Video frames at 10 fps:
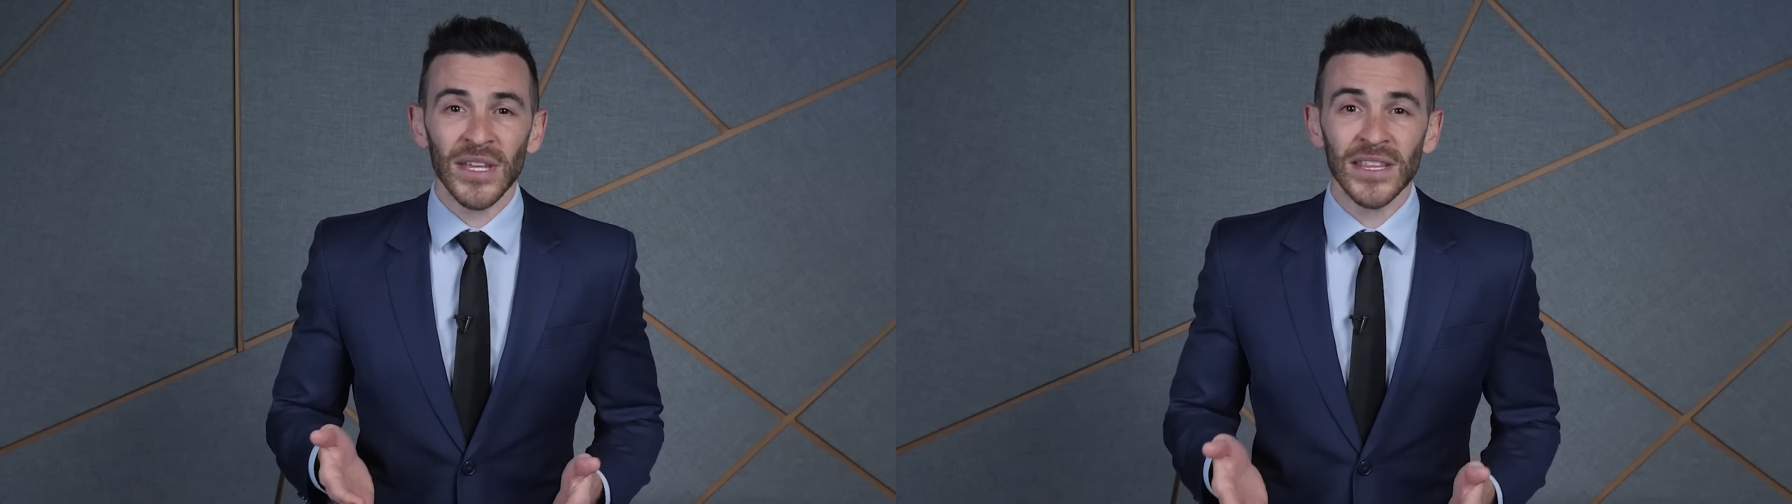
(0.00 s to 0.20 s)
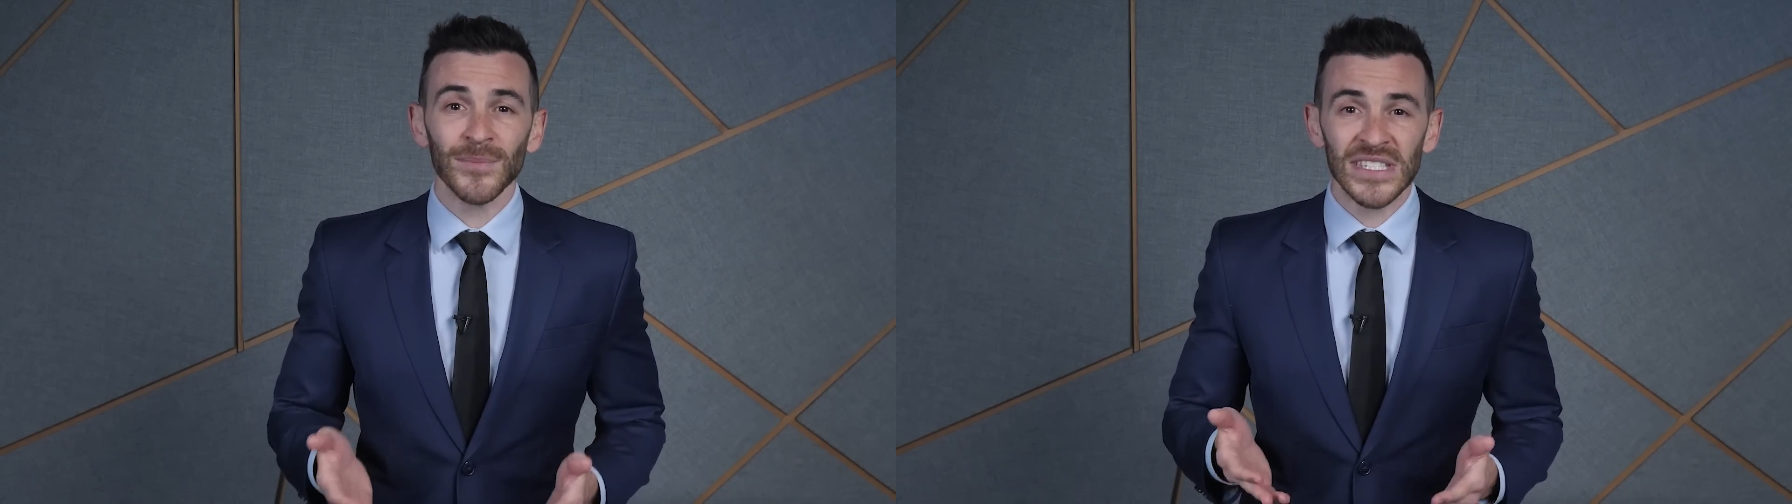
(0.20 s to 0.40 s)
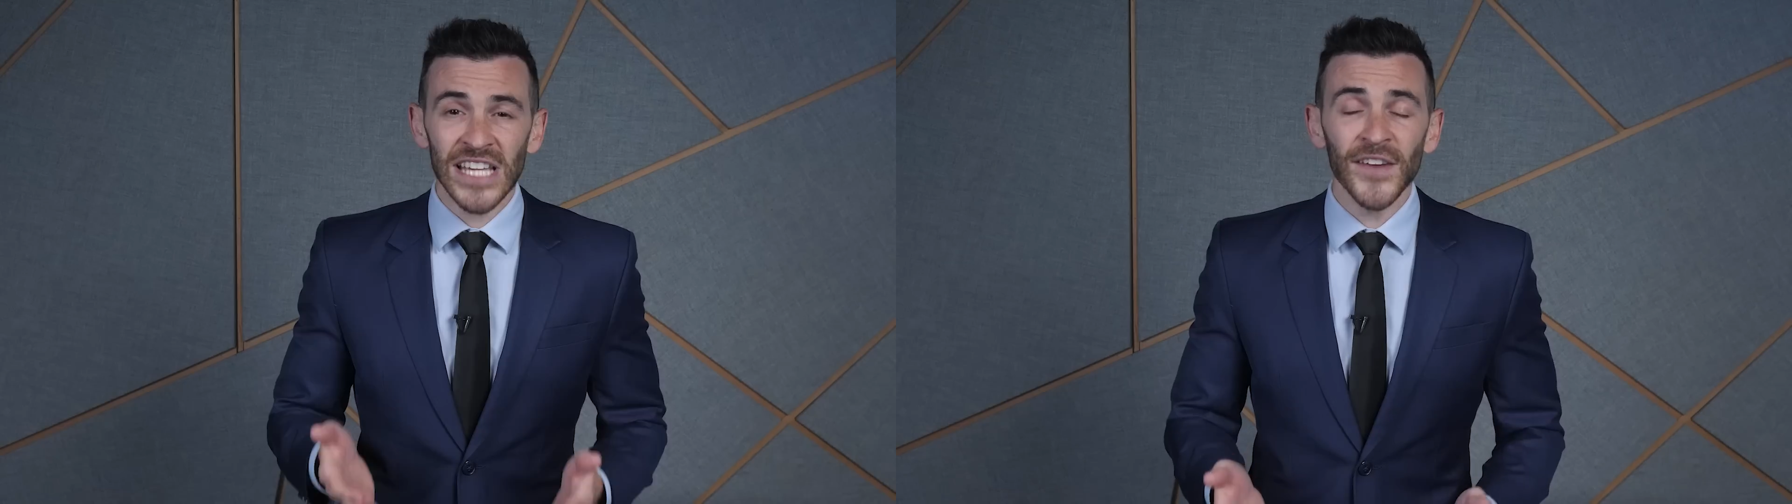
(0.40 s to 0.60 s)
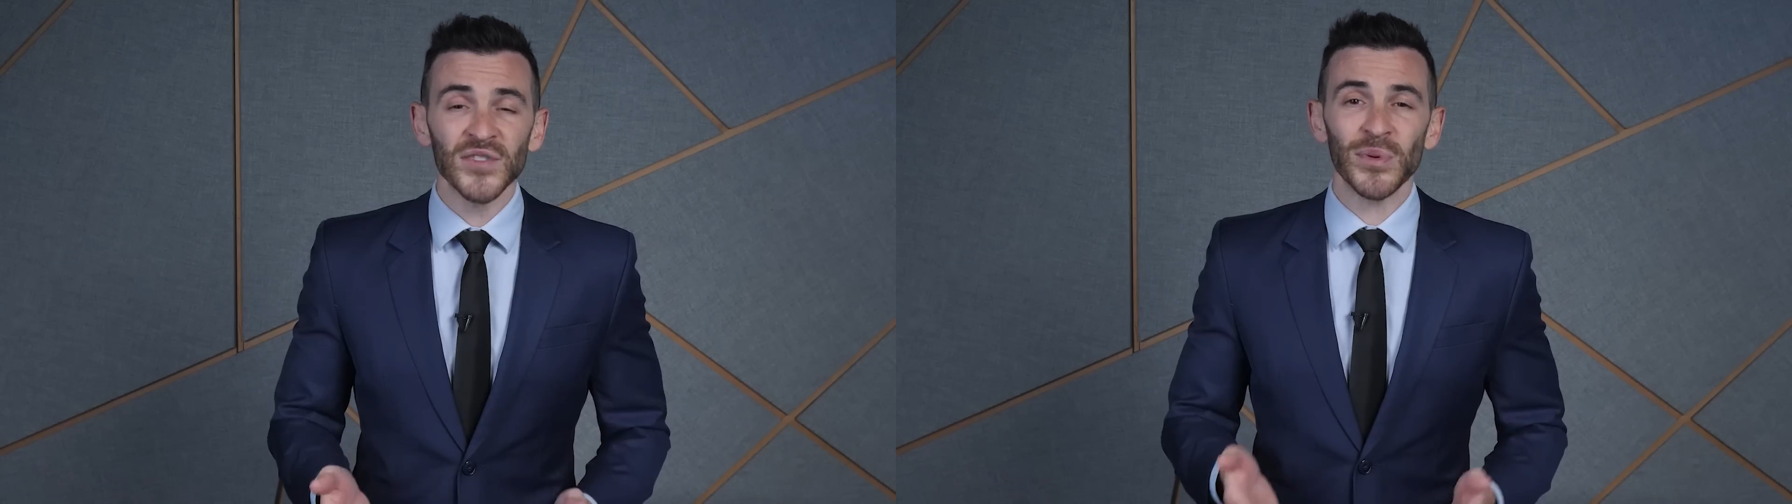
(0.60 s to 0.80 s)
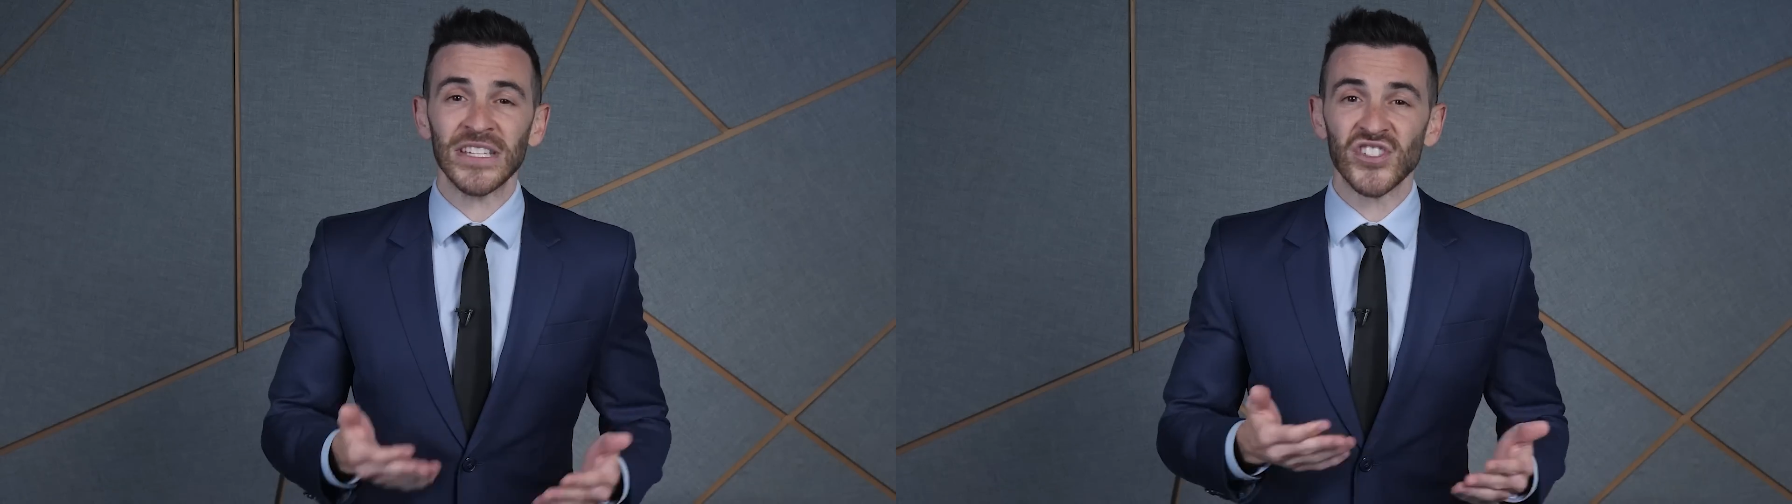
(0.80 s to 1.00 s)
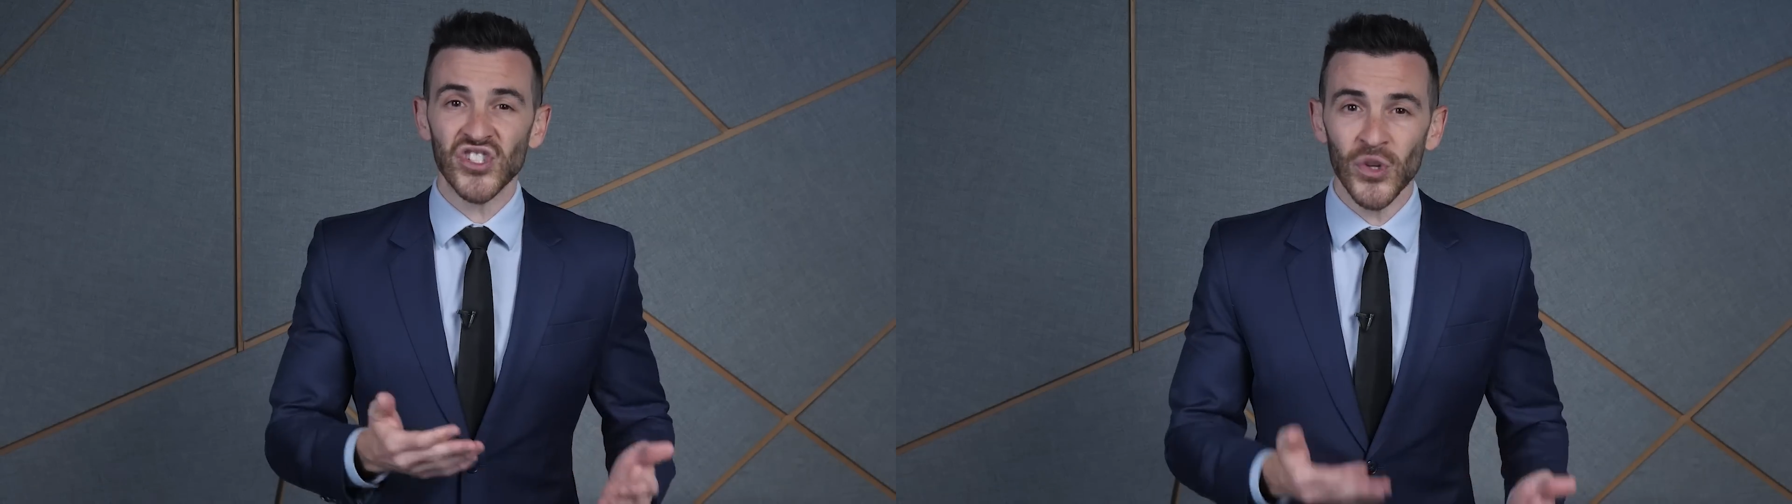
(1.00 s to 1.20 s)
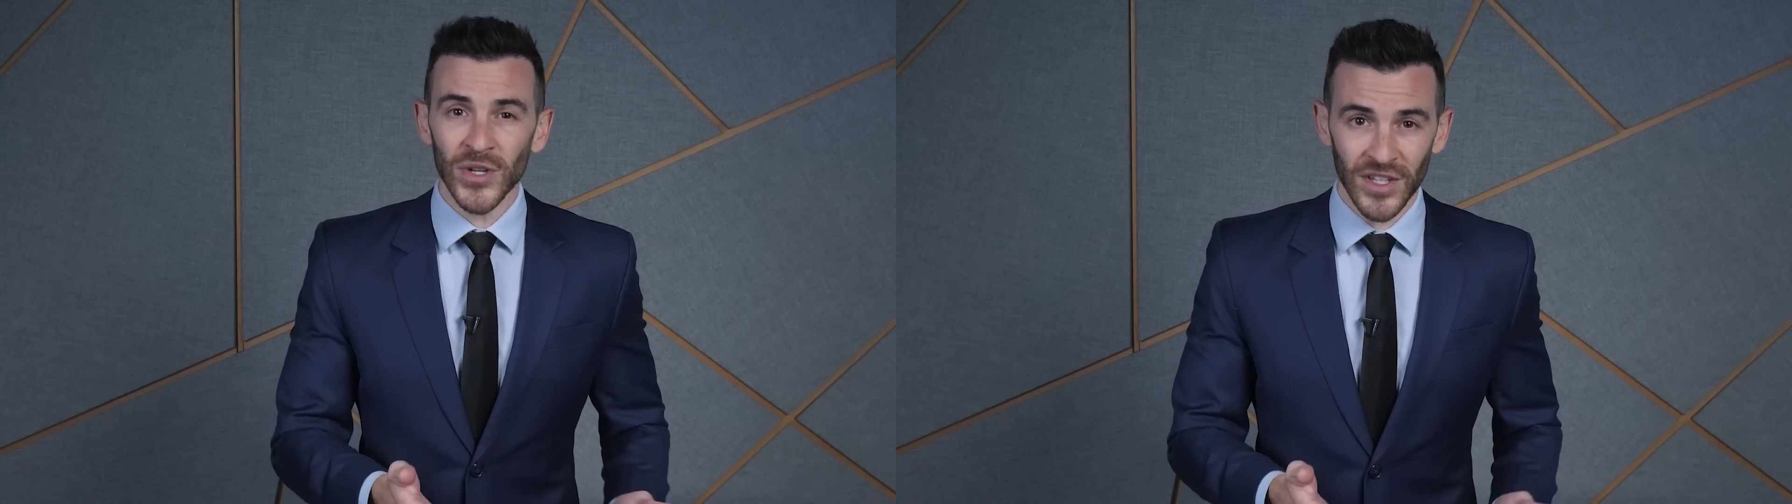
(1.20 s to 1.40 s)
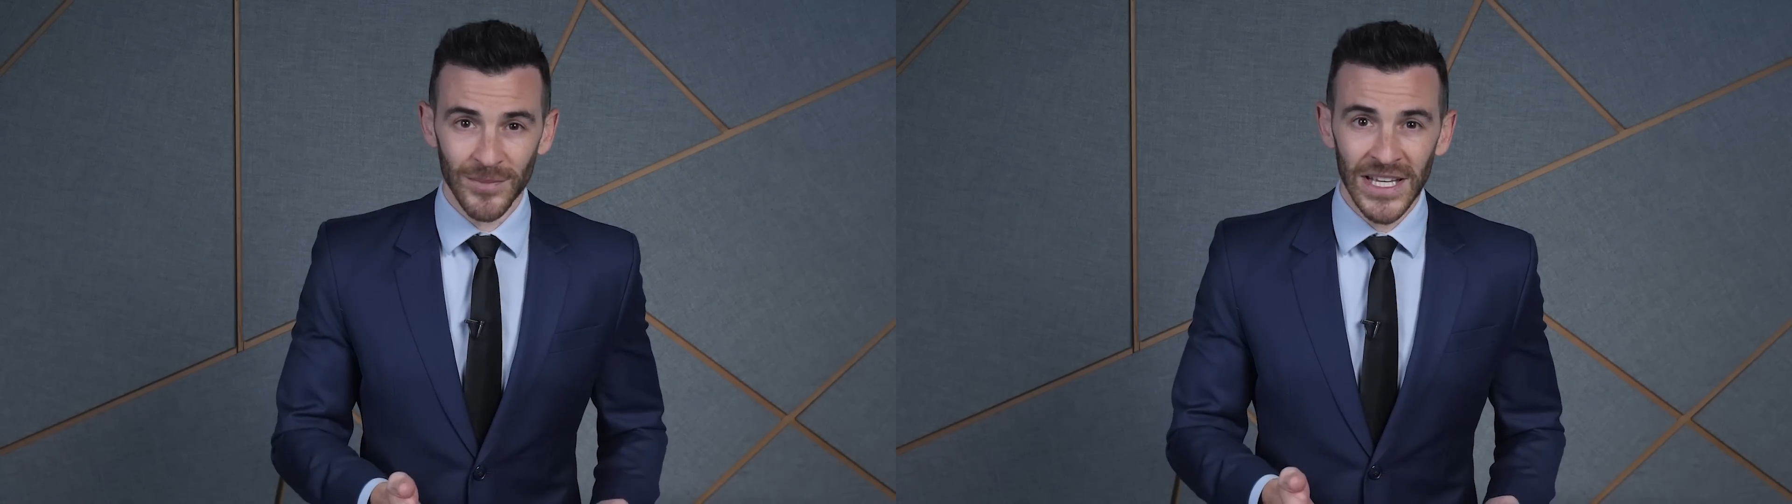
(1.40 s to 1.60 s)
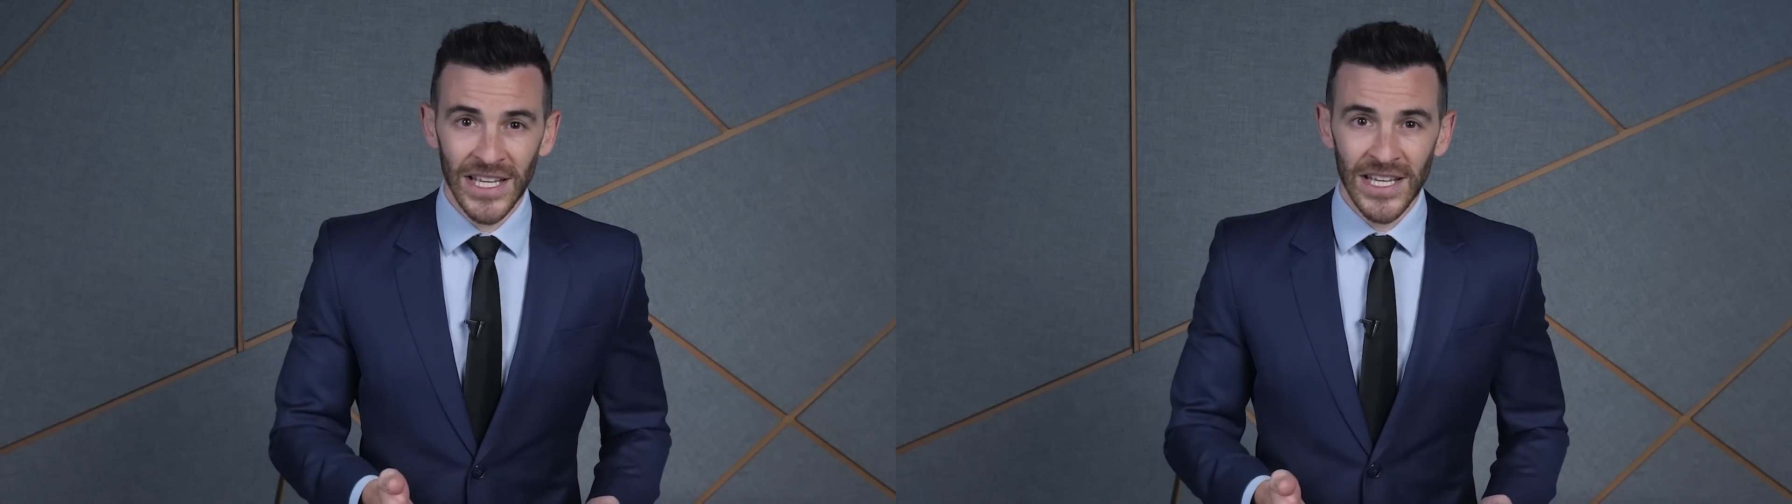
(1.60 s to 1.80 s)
thing themselves when it suited them.